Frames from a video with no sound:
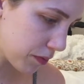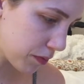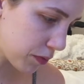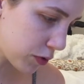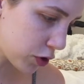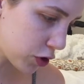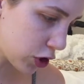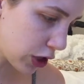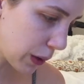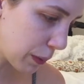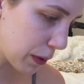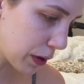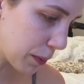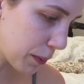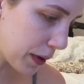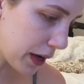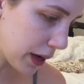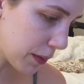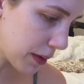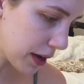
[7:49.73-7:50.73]

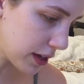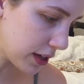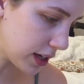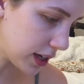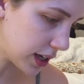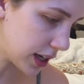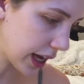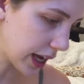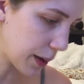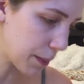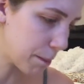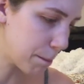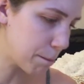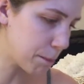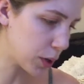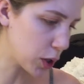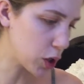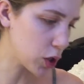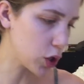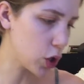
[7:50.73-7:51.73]
pigmented, like
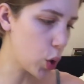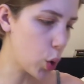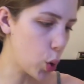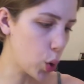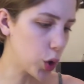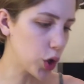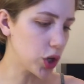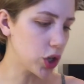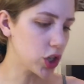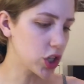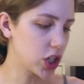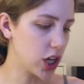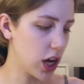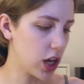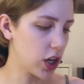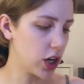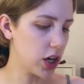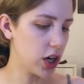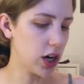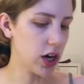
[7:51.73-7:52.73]
burnt orange
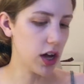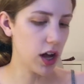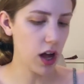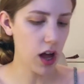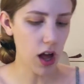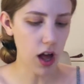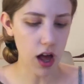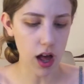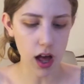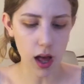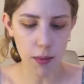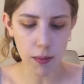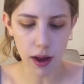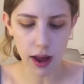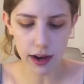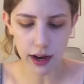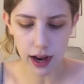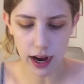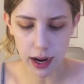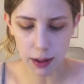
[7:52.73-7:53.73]
color.
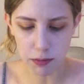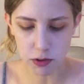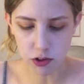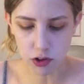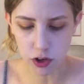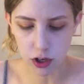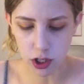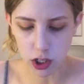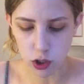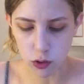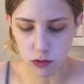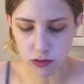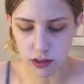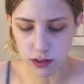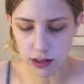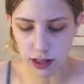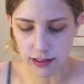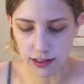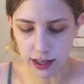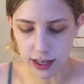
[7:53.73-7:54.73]
And I'm just going to use
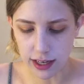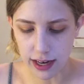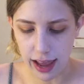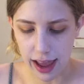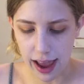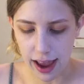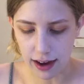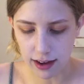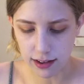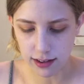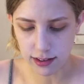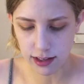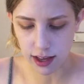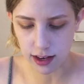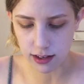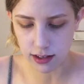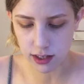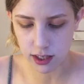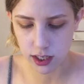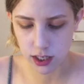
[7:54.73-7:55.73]
this as like an
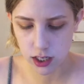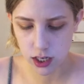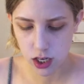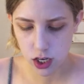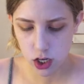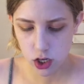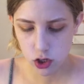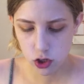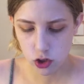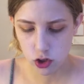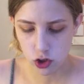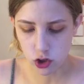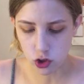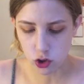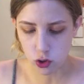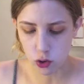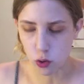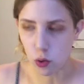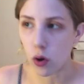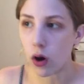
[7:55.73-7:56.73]
accent
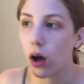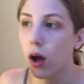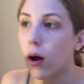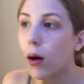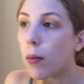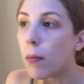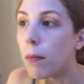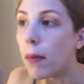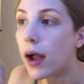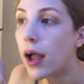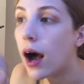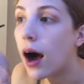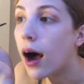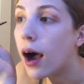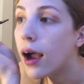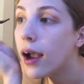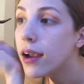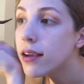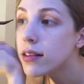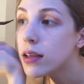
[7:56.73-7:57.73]
to my
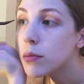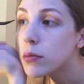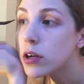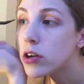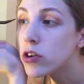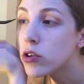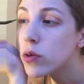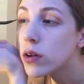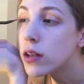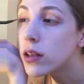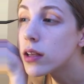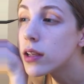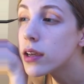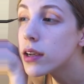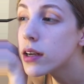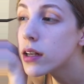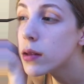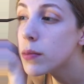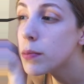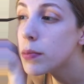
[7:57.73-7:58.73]
eyes. I'm going to do a
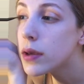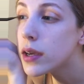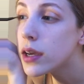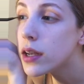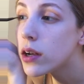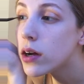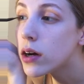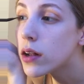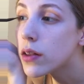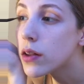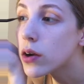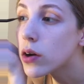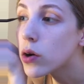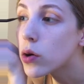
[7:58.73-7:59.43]
little bit on the